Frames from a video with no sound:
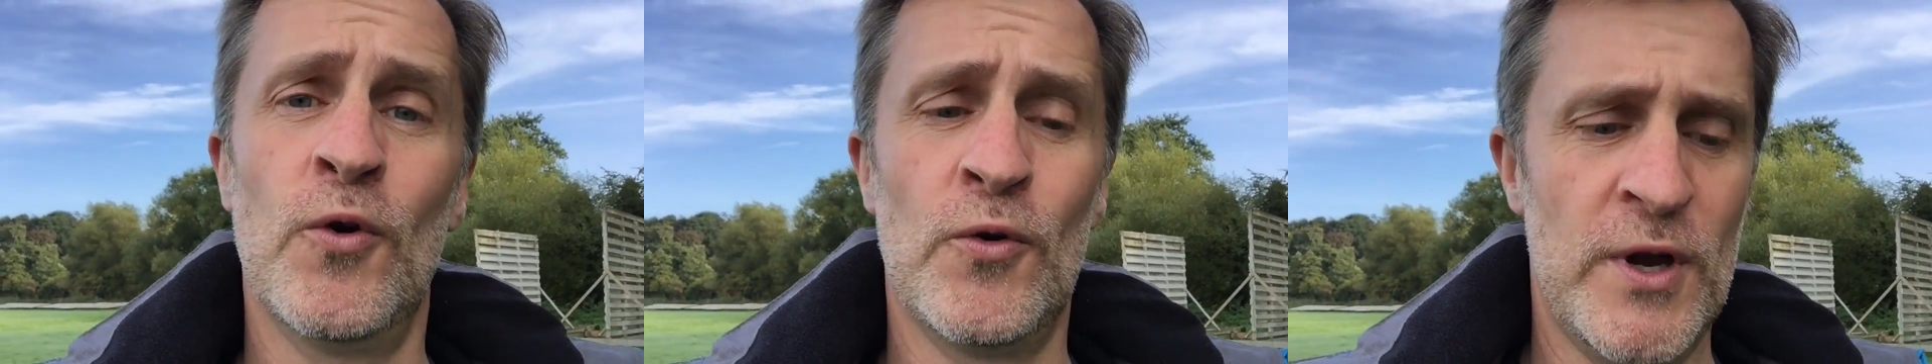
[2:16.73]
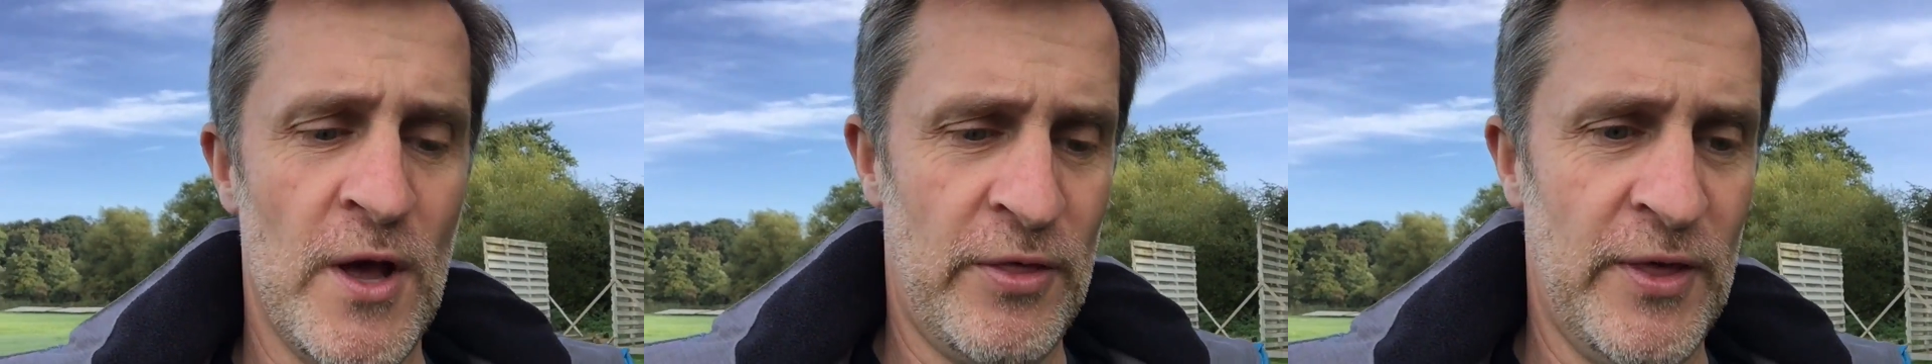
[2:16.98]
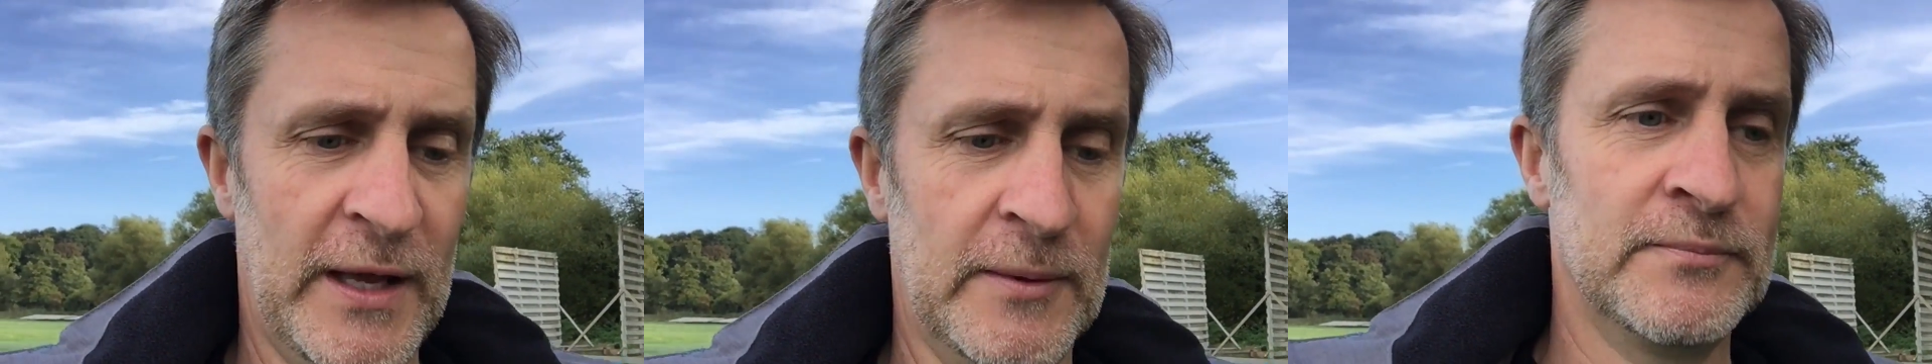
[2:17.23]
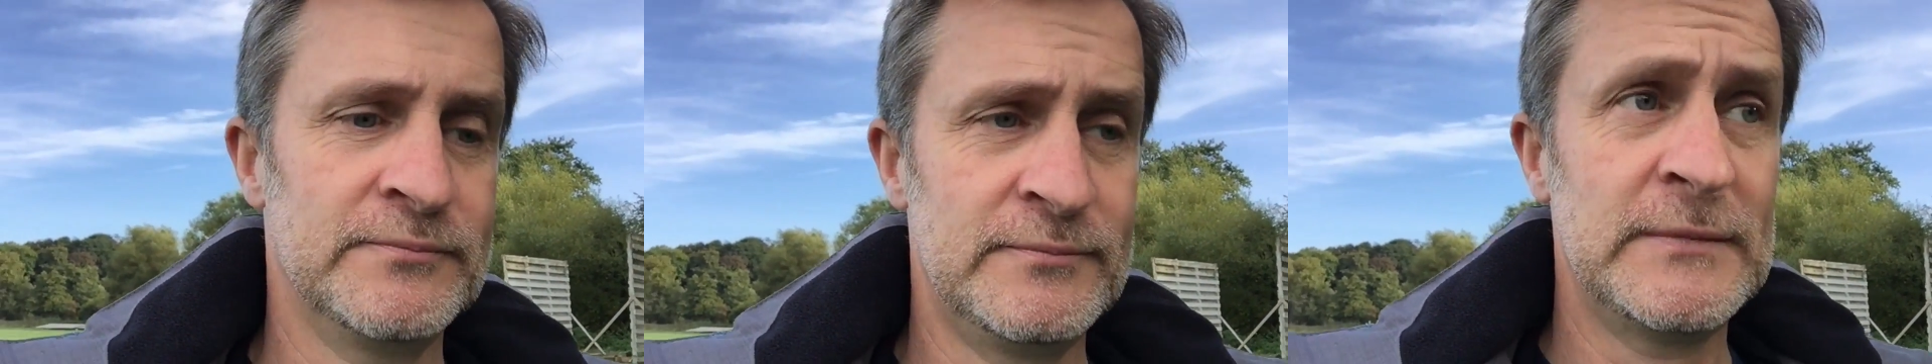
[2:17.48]
or nothing,
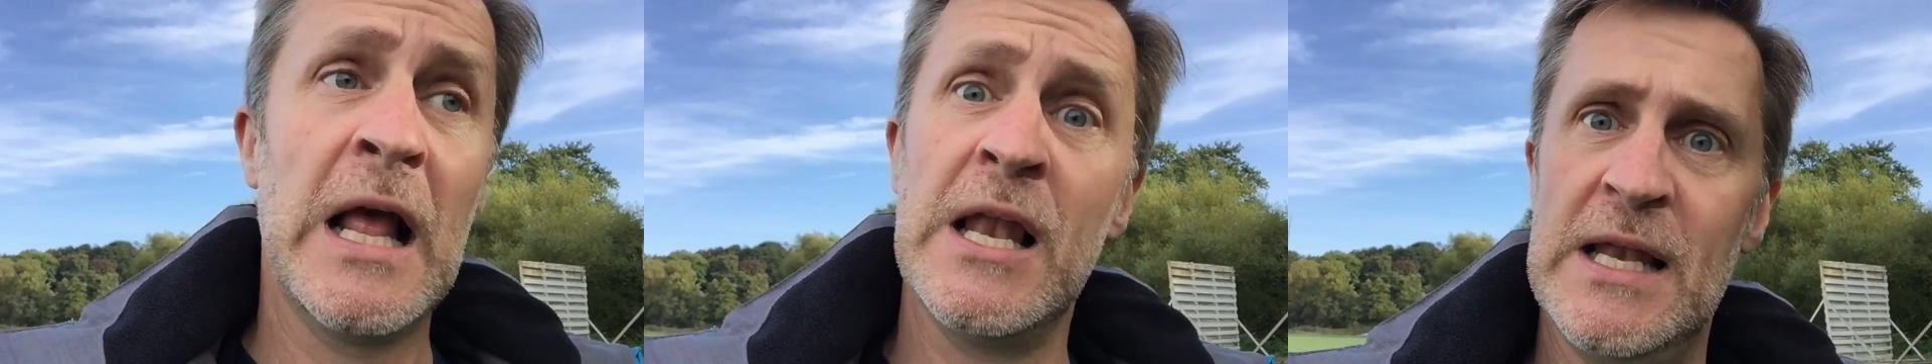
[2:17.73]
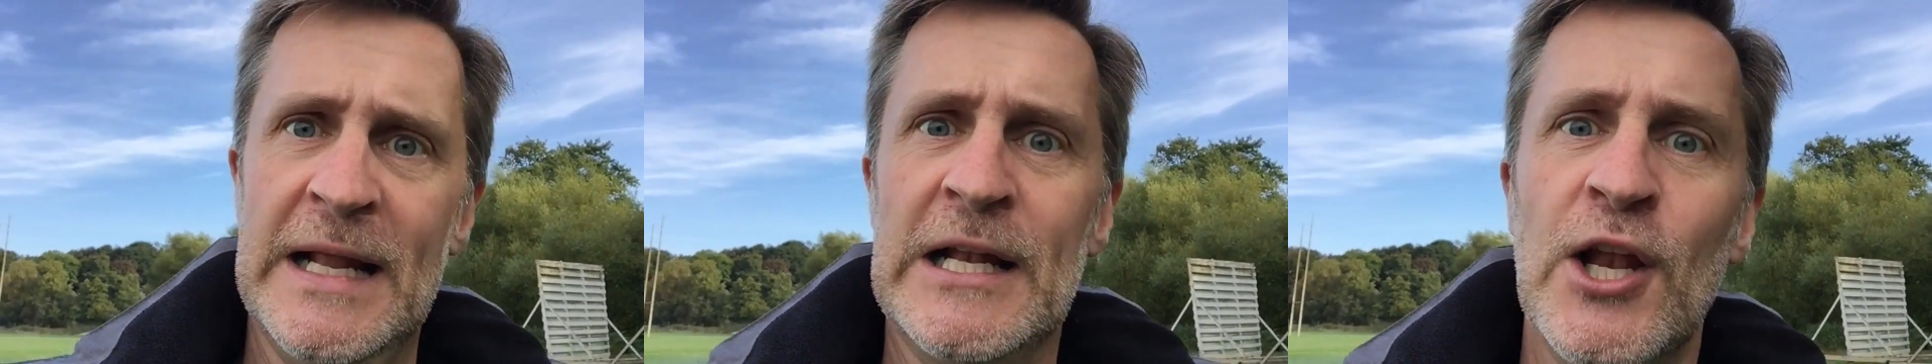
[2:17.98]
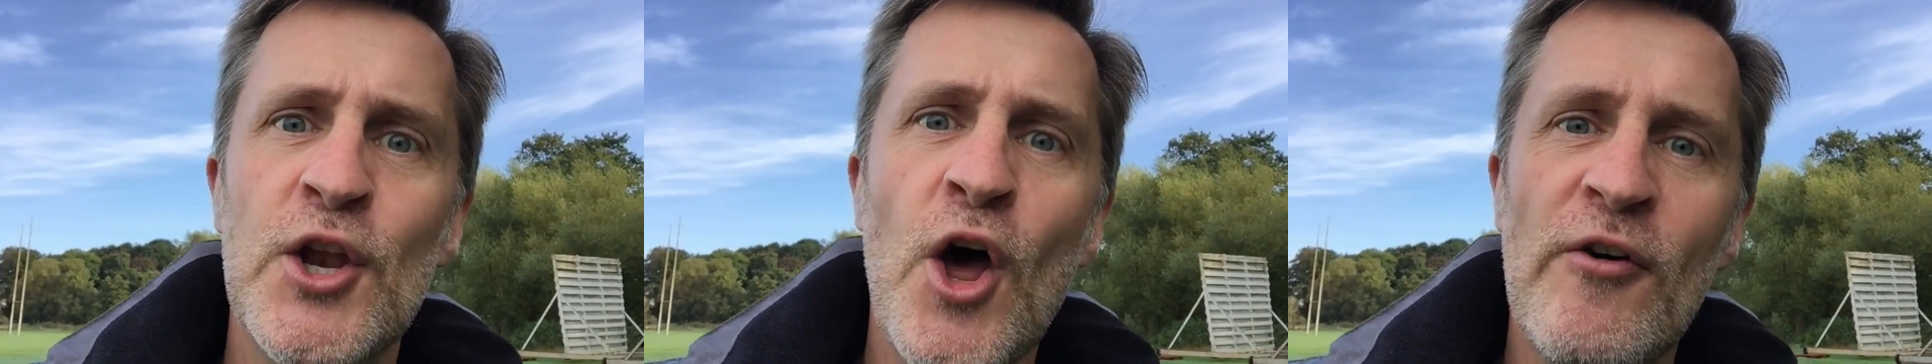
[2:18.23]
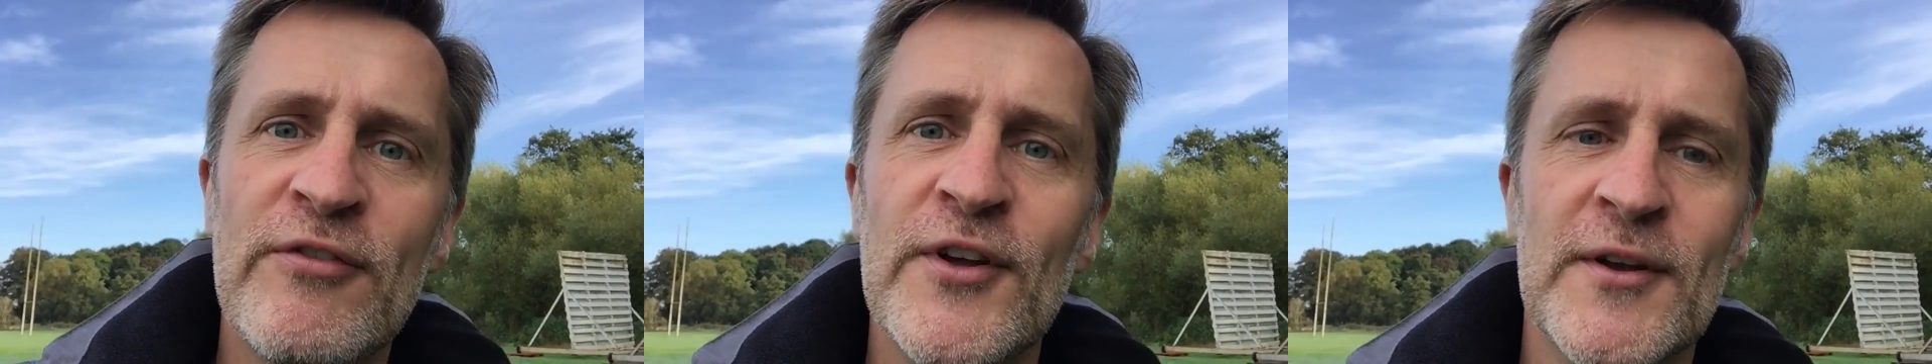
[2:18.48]
little and
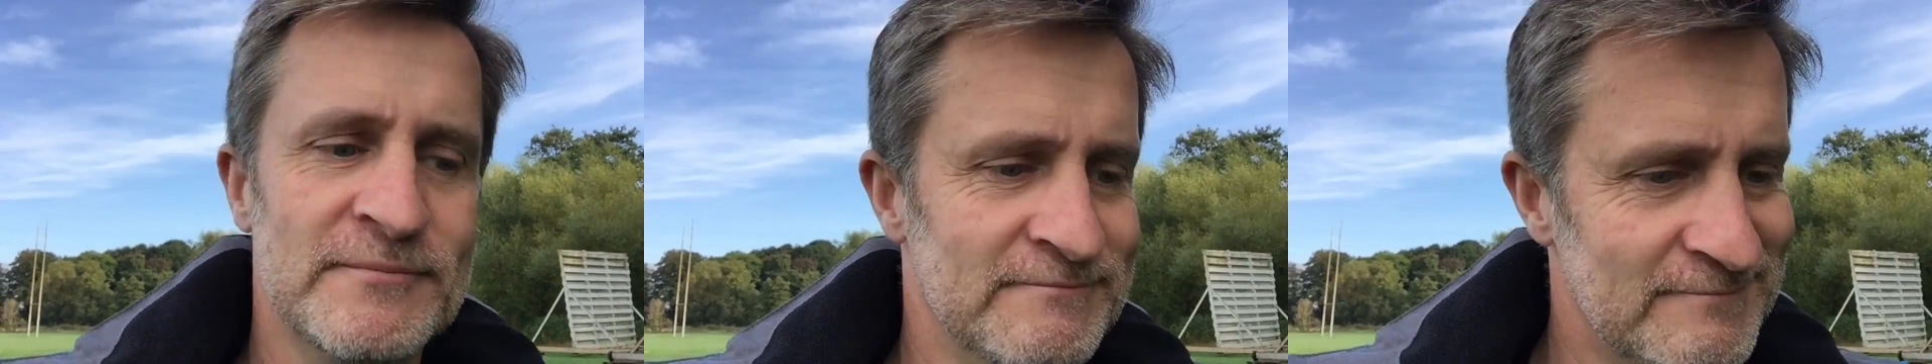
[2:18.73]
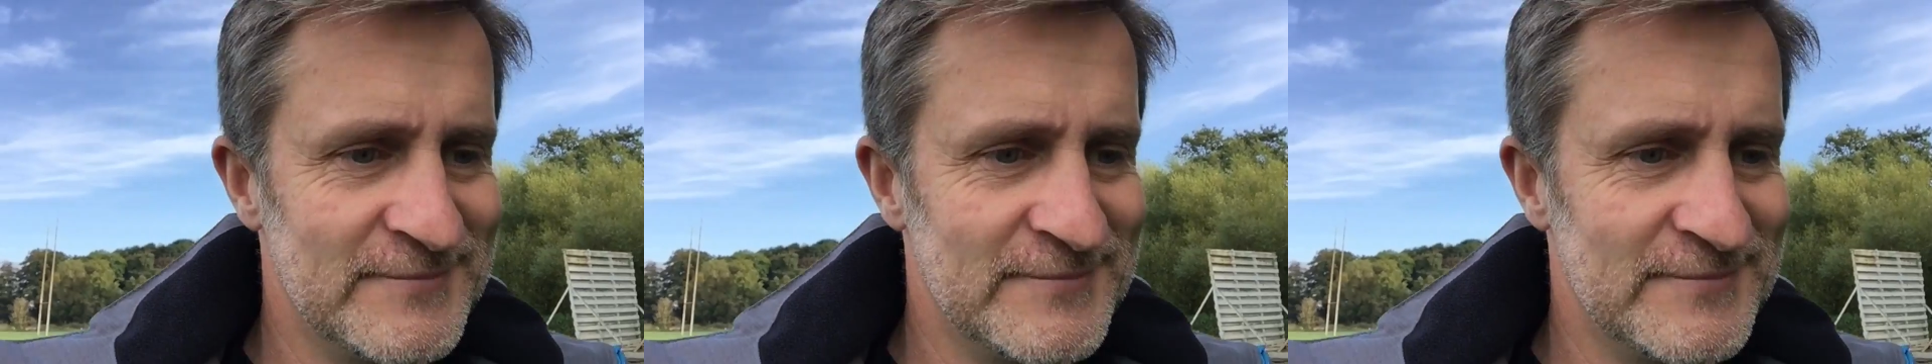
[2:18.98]
often.